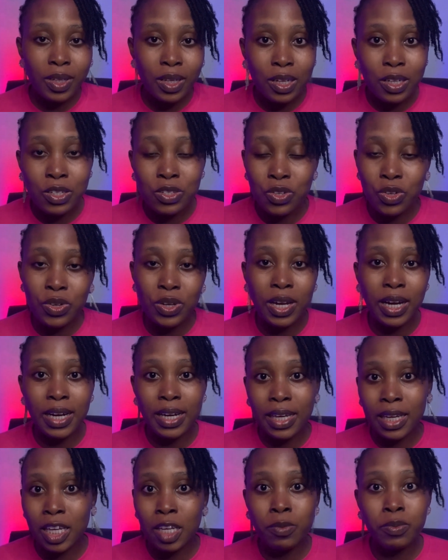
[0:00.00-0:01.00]
So you can
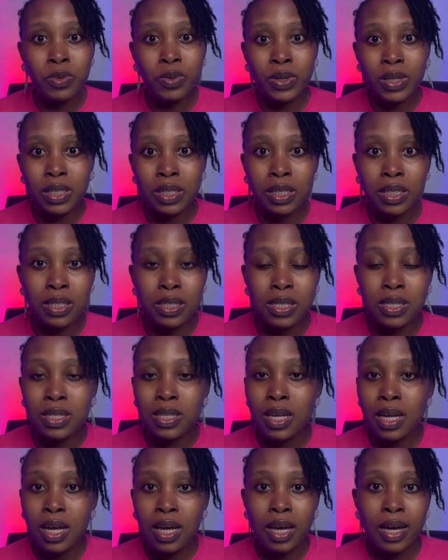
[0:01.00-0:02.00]
keep doing this,
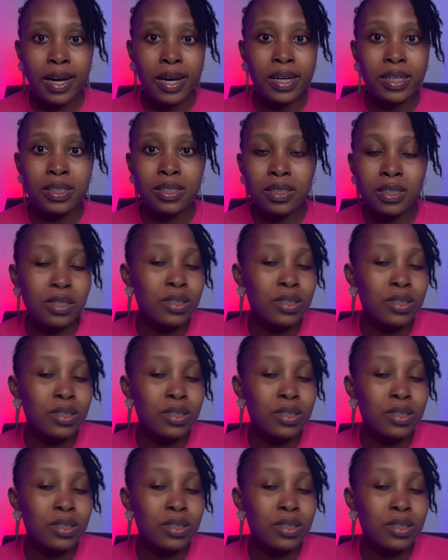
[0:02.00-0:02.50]
and